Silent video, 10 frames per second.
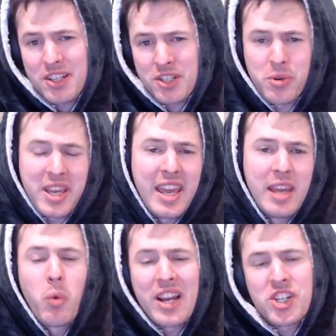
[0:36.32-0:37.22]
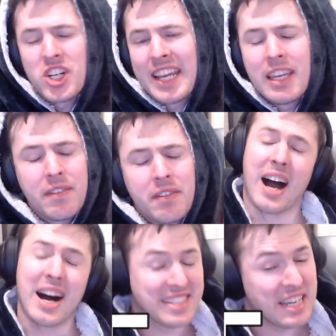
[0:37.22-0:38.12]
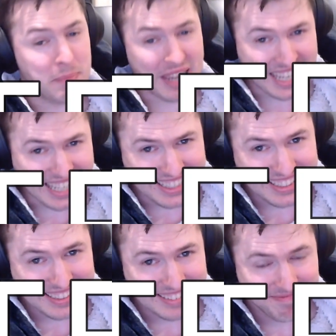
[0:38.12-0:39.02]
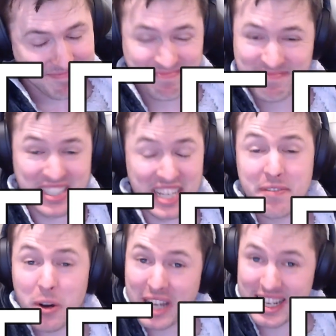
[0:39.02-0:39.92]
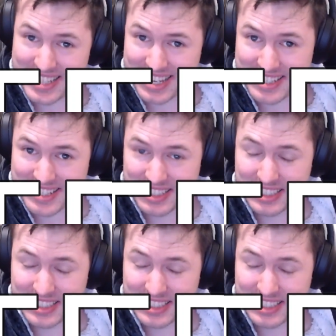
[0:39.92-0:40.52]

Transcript: your game, why should I give a fuck? RTP, default assets,